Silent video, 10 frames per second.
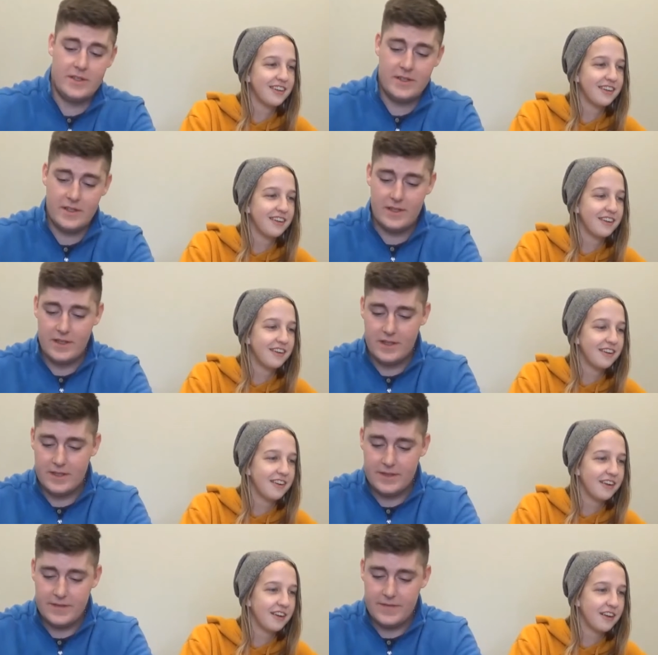
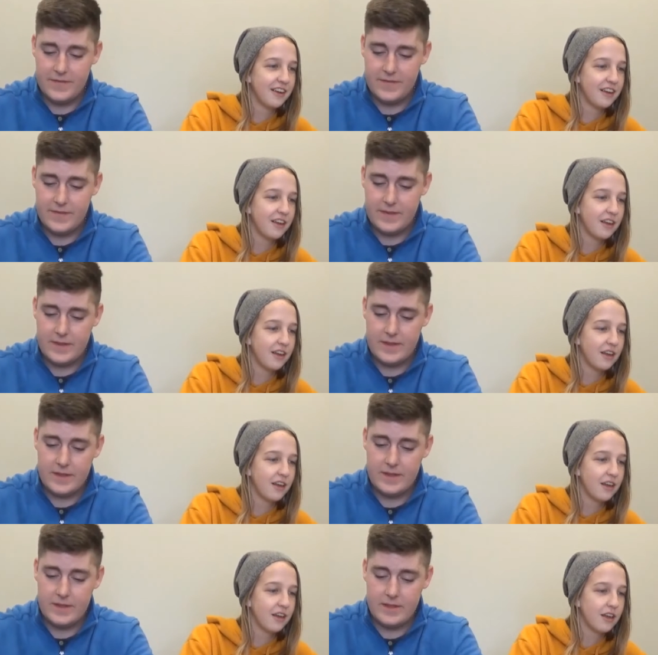
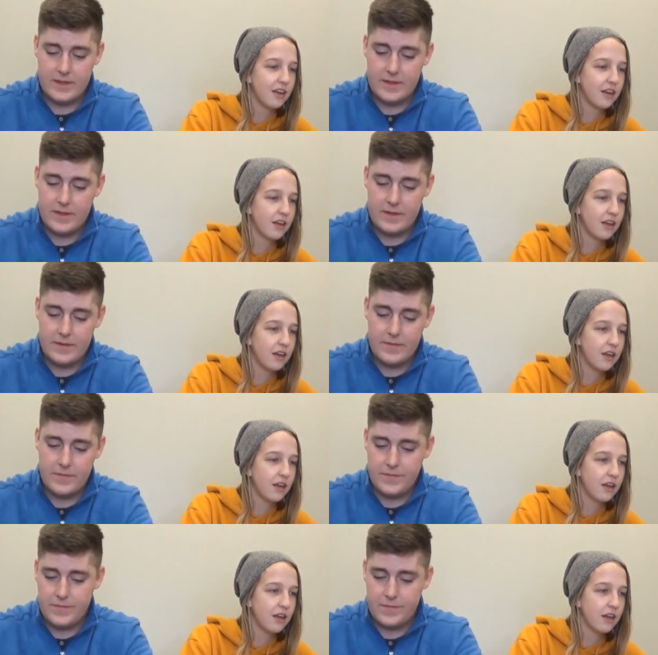
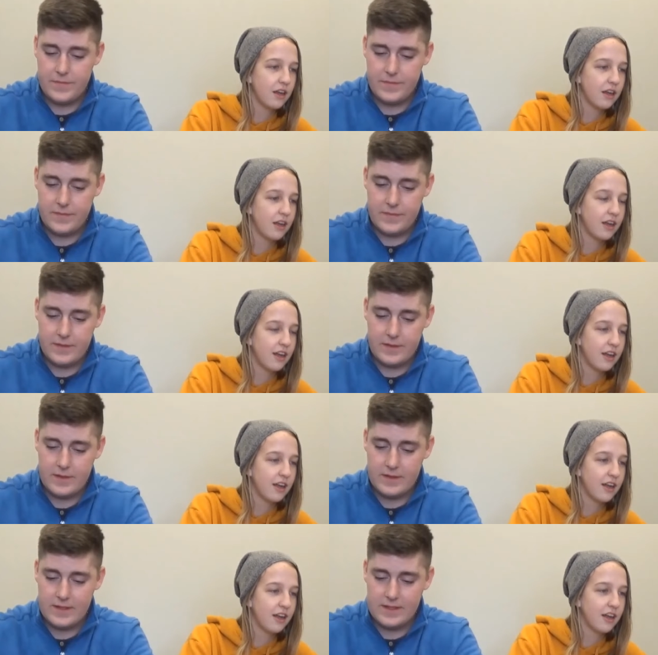
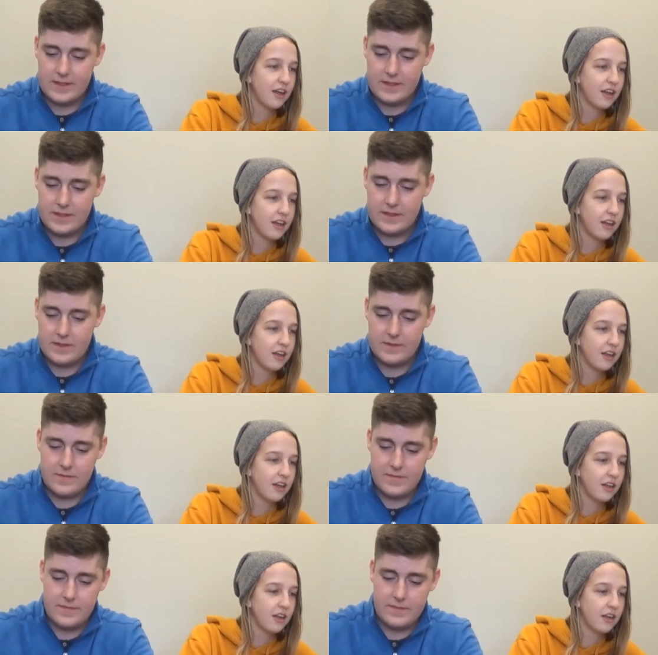(silence)